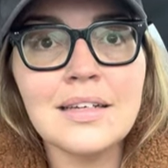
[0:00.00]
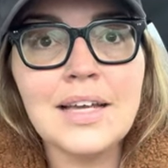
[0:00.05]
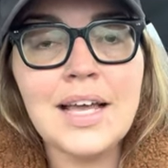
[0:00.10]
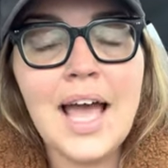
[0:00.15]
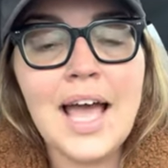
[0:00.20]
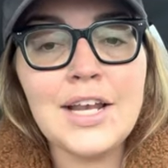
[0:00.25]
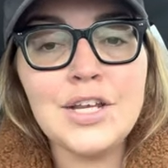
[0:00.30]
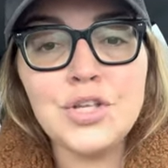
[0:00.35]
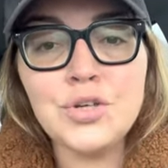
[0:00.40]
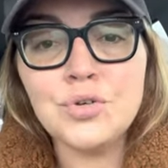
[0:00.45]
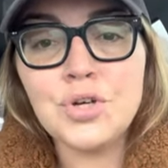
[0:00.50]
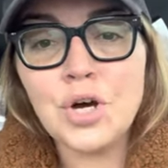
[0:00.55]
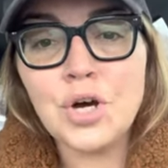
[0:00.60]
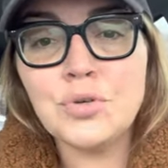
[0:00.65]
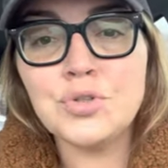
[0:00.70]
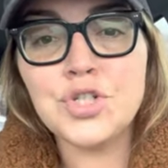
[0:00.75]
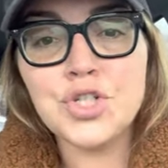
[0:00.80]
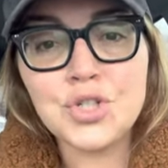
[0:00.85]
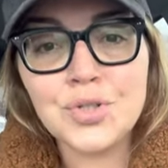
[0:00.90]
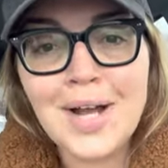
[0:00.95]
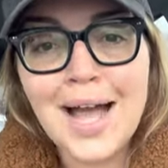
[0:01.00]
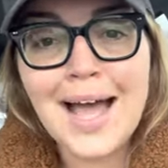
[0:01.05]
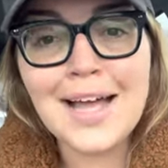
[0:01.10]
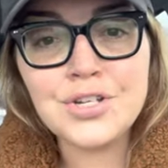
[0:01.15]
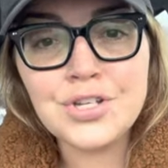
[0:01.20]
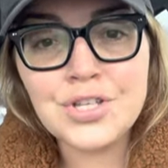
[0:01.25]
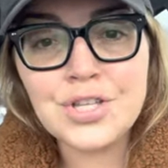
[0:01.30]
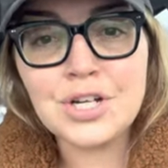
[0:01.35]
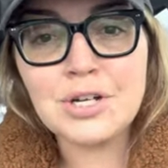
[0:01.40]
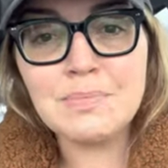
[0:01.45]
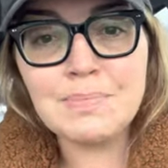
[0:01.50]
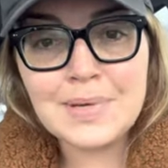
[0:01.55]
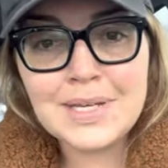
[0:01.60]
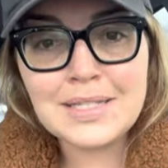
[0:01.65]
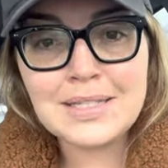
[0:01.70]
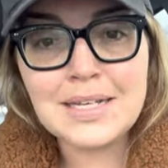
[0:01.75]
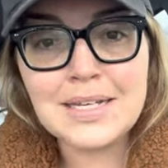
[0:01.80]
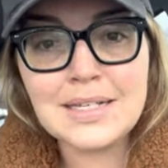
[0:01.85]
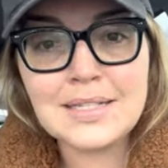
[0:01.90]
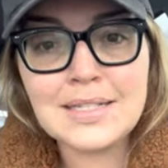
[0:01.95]
and you go trash their
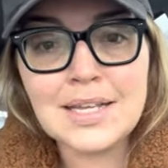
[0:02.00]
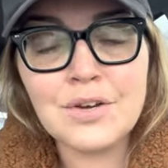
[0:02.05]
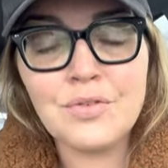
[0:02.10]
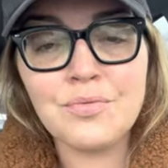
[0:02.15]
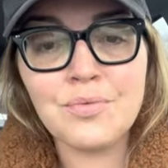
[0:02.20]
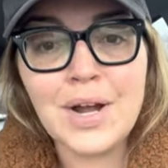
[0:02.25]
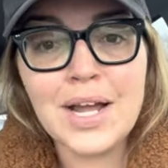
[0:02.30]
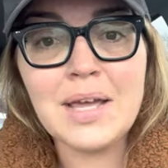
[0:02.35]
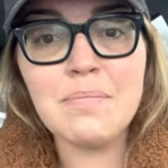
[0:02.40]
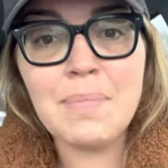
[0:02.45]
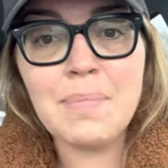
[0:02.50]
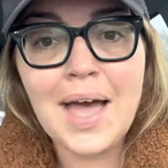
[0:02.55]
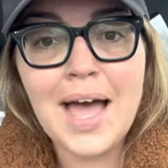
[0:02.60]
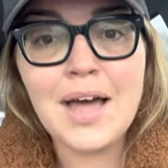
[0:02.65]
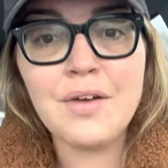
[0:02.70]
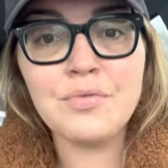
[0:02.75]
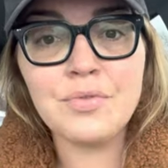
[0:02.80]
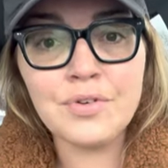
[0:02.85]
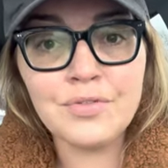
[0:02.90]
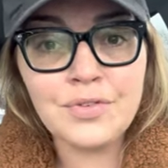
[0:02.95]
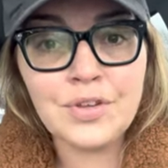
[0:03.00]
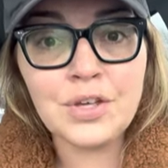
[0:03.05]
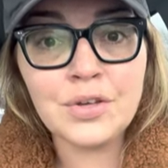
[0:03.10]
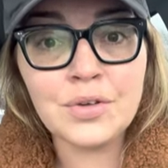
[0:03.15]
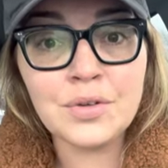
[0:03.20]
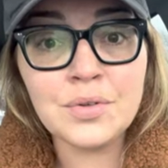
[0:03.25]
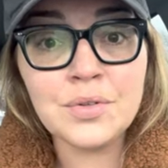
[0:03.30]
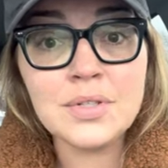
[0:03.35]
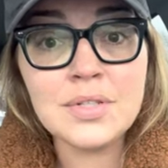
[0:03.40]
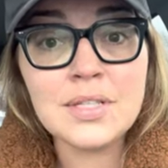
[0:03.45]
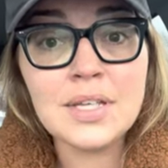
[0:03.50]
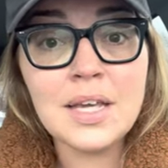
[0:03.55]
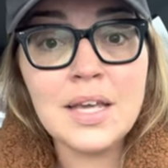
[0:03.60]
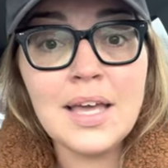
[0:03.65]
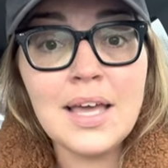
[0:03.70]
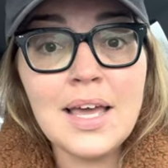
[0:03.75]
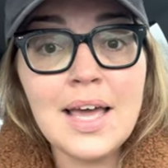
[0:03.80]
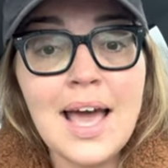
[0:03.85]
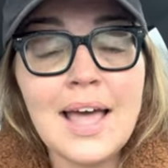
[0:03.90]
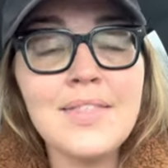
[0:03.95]
business and write bad reviews,
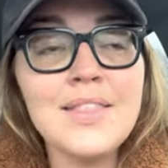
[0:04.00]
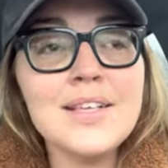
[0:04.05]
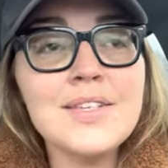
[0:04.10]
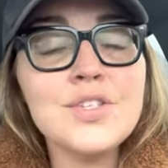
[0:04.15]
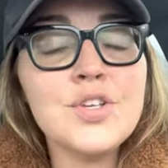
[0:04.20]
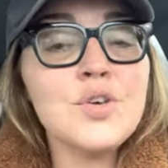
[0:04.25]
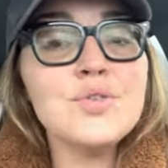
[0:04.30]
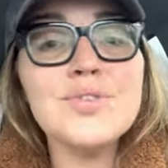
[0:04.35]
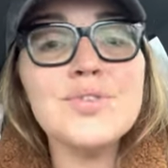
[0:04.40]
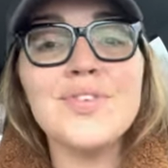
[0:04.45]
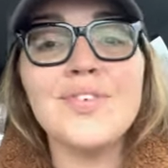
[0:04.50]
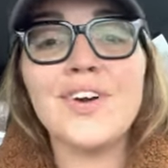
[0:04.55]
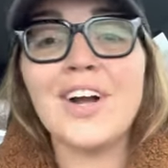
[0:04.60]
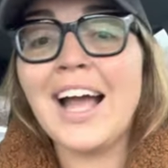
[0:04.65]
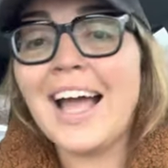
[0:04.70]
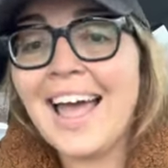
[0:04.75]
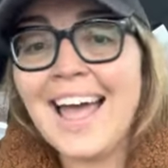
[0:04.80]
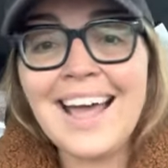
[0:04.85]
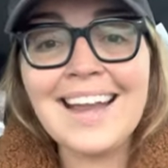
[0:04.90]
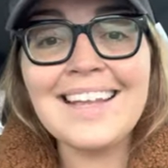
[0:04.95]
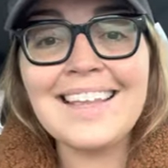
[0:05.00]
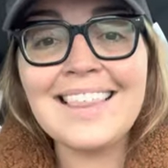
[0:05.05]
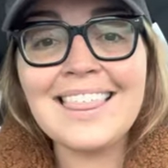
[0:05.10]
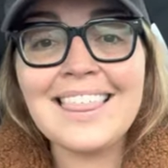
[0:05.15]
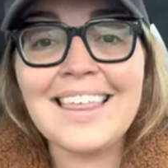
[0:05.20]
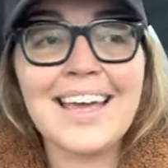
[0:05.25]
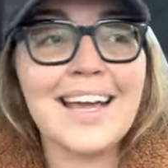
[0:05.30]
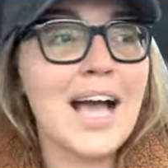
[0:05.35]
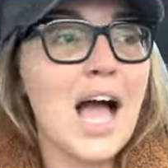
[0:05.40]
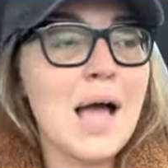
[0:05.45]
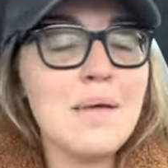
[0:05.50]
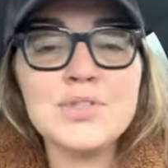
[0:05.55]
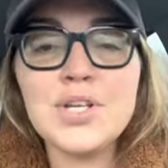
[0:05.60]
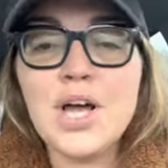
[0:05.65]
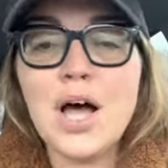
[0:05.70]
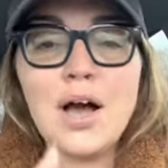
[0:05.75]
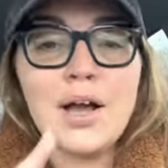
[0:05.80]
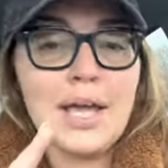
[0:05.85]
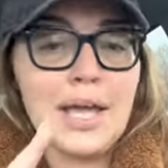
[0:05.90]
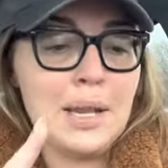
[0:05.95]
and this goes for anything, I'm
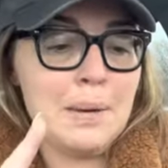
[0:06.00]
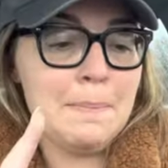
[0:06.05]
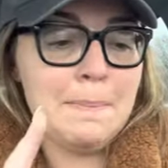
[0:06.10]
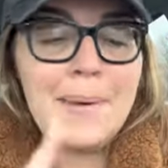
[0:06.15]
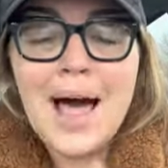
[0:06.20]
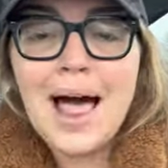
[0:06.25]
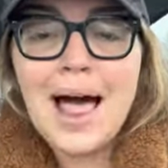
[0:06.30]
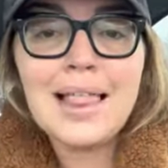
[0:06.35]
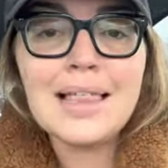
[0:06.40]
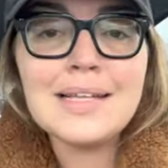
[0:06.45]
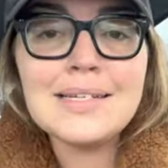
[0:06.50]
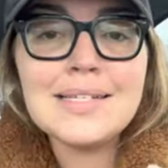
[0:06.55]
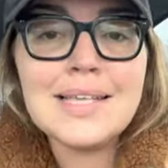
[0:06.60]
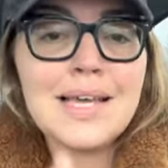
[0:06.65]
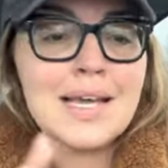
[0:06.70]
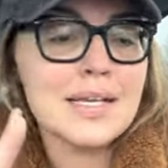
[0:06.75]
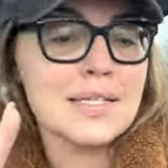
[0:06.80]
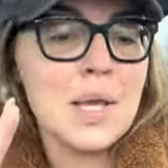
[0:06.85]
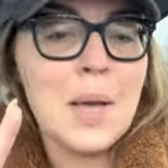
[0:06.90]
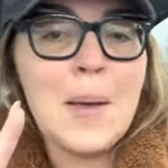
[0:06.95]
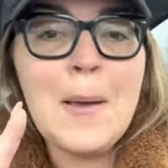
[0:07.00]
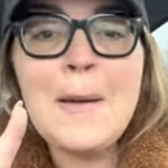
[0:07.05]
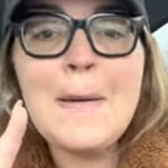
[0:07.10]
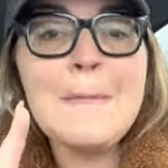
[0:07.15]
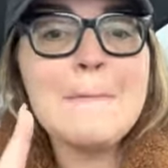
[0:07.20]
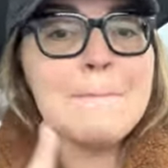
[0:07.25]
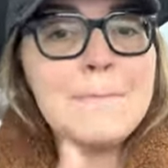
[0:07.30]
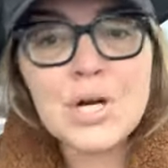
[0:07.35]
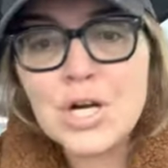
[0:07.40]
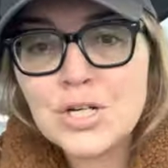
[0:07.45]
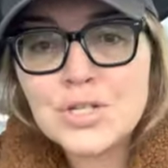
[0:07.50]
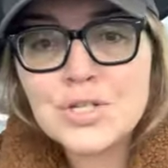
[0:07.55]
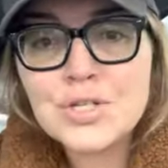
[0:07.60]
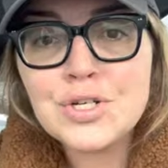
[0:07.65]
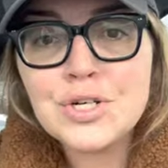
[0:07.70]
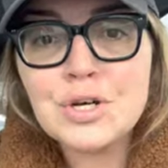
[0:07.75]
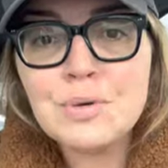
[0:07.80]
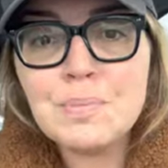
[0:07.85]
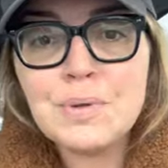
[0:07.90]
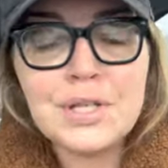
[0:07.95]
talking politics,
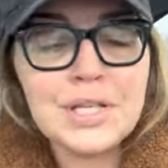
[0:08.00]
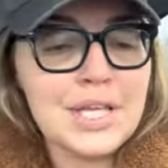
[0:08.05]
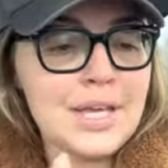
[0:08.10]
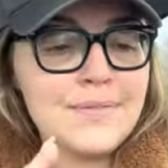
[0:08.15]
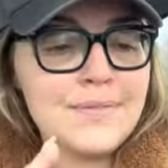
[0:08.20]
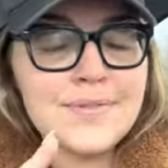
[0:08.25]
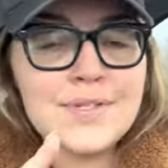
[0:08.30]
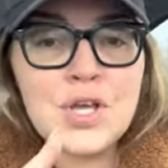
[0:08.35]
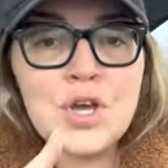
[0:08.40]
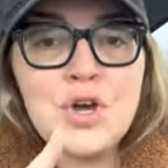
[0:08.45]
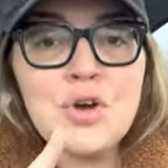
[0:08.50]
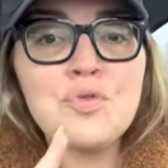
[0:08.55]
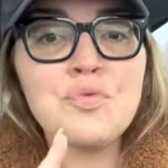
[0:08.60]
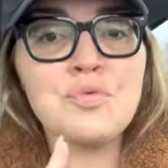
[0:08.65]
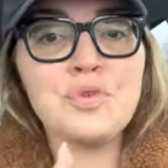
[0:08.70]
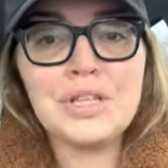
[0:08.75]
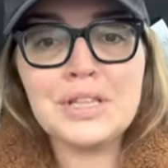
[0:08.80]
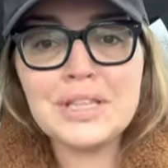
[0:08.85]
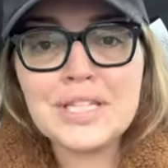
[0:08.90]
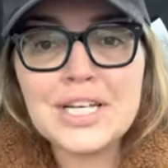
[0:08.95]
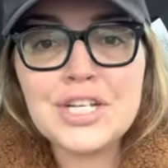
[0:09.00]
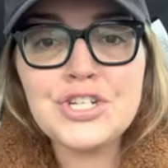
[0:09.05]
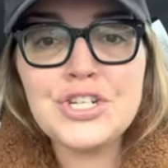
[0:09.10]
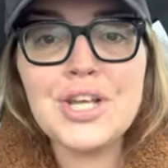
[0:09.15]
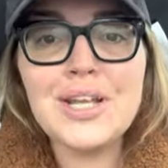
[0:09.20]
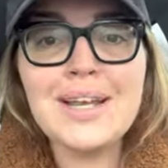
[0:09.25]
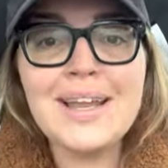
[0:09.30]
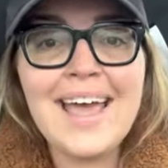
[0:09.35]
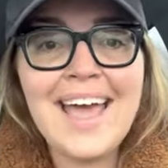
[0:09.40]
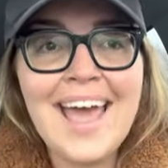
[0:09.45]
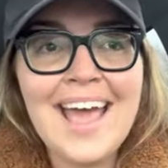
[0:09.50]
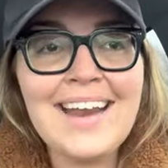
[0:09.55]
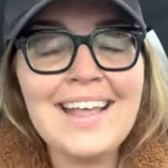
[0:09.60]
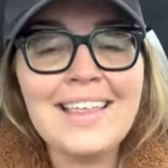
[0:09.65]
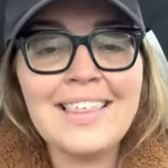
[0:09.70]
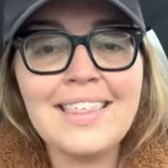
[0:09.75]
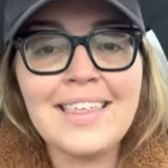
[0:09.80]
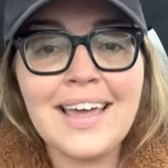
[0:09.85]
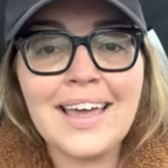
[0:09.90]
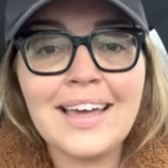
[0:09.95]
personal beliefs, religion,
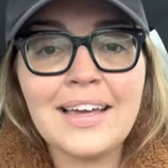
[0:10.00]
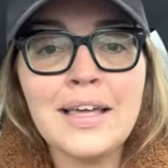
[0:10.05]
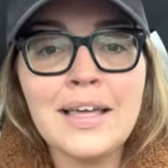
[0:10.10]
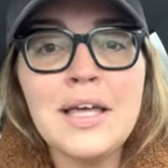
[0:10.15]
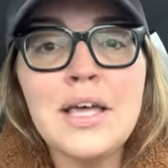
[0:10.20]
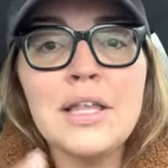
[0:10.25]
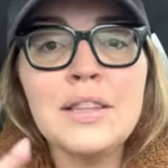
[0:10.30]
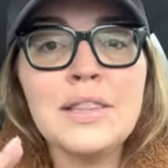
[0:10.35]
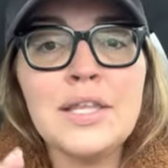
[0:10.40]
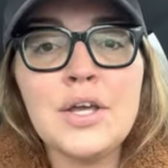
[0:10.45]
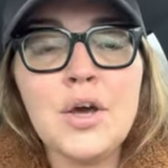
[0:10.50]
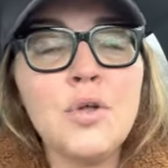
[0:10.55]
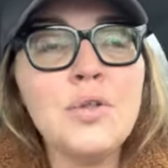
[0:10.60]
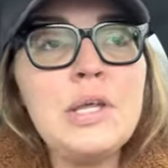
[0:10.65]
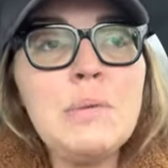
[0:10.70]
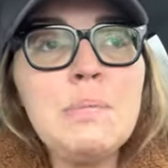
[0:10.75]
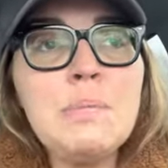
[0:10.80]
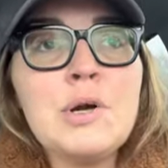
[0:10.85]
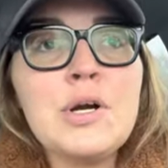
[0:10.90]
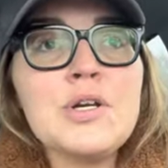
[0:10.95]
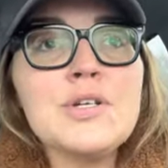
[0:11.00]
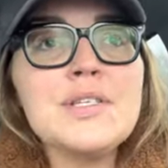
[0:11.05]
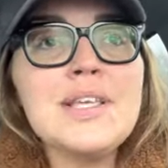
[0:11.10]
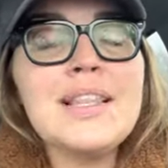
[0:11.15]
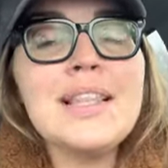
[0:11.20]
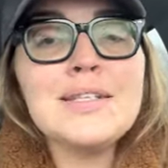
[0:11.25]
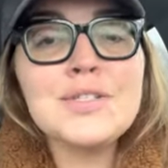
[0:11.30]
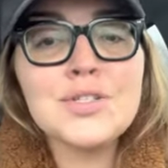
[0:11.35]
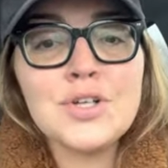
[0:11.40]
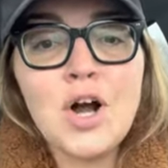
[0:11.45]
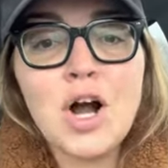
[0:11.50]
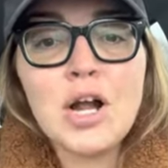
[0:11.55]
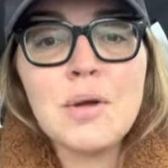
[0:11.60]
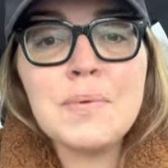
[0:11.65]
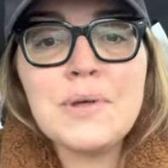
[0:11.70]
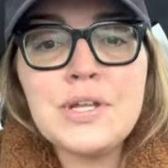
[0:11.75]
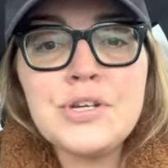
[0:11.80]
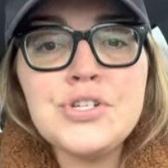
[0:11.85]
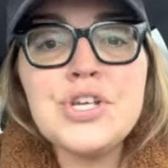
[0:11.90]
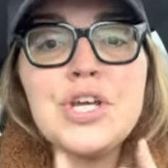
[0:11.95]
anything, the only person that's
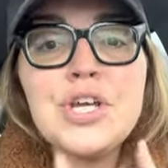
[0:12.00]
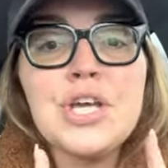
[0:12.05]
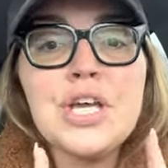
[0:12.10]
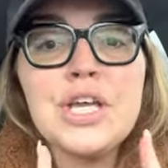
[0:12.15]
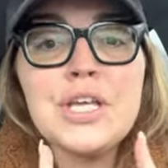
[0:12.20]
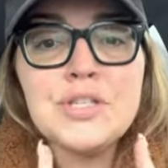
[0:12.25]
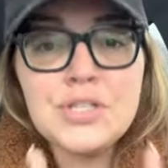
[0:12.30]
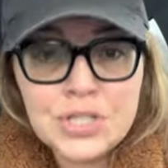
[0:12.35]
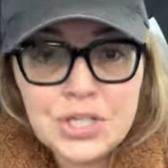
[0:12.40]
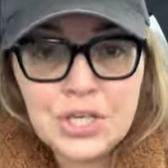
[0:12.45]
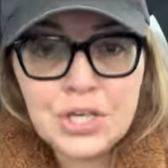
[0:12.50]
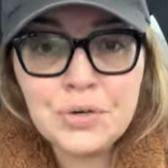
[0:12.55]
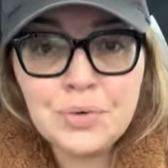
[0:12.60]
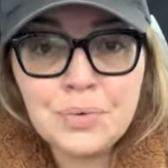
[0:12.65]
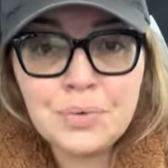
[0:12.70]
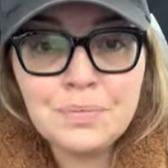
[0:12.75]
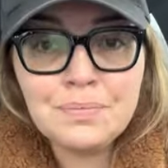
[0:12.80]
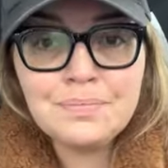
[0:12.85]
garbage is you